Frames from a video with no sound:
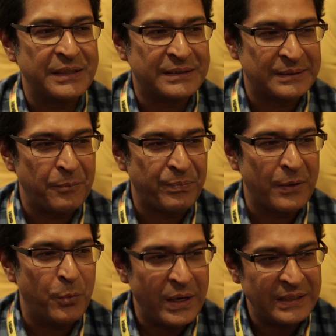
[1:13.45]
It's
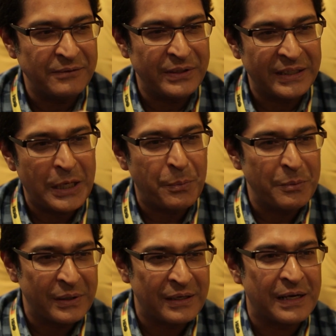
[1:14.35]
one evening in upper
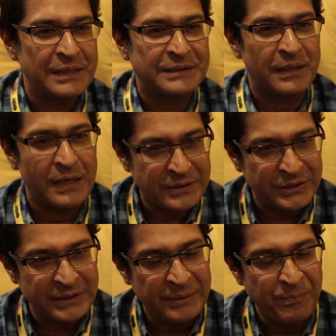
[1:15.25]
middle class
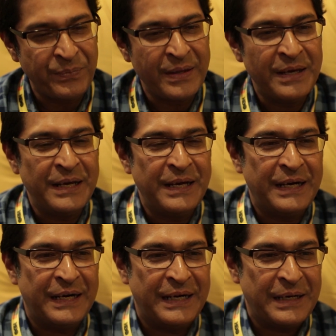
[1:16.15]
Karachi,
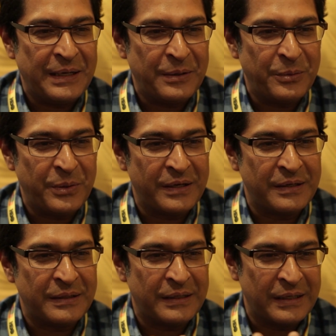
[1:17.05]

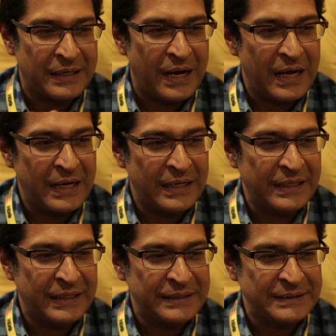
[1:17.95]
where a guy
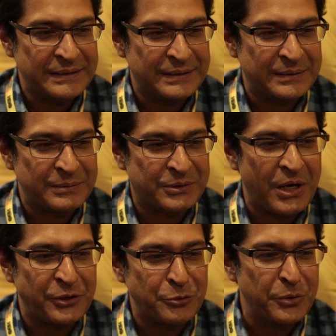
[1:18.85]
is
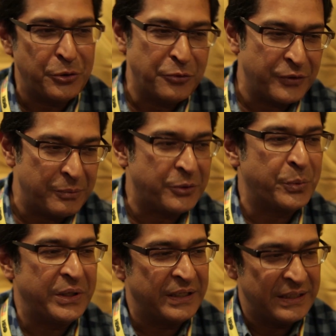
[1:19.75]
trying to maneuver
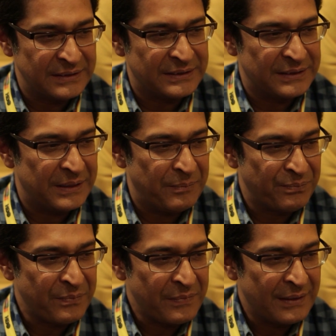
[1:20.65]
between his
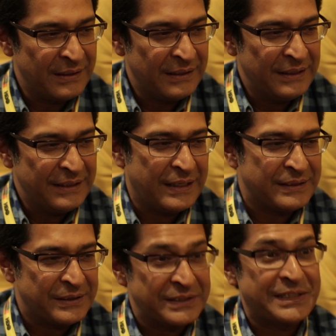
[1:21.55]

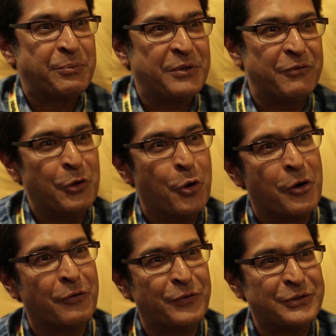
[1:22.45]
the deceptive
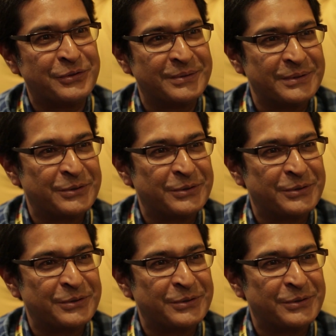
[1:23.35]
allure of his